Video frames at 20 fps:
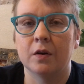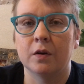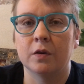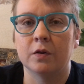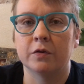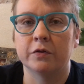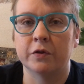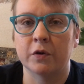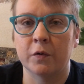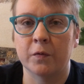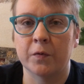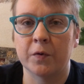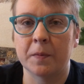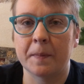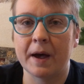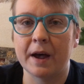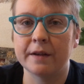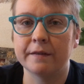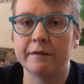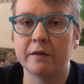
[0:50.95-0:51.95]
So for the
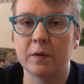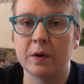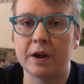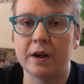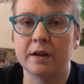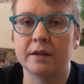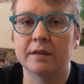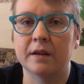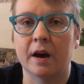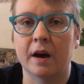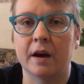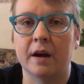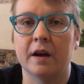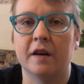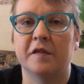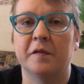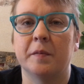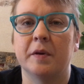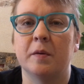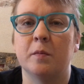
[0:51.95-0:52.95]
past few days, I
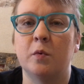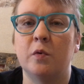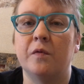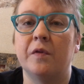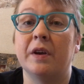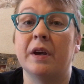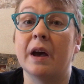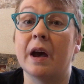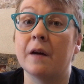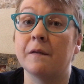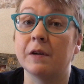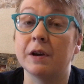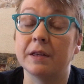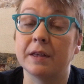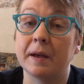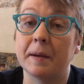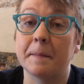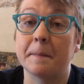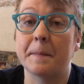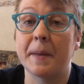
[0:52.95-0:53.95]
have been moving
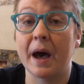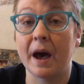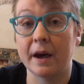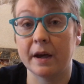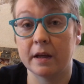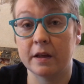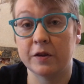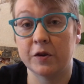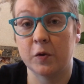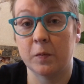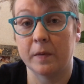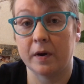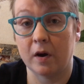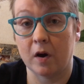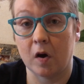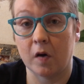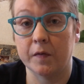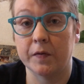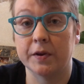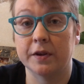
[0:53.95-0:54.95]
everything back into my
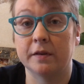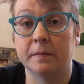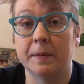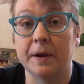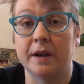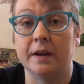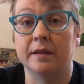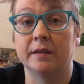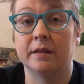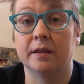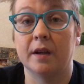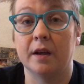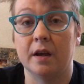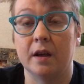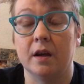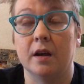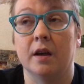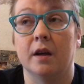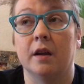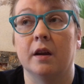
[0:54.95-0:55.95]
office space
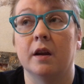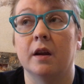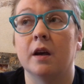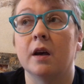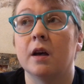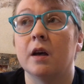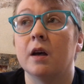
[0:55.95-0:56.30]
and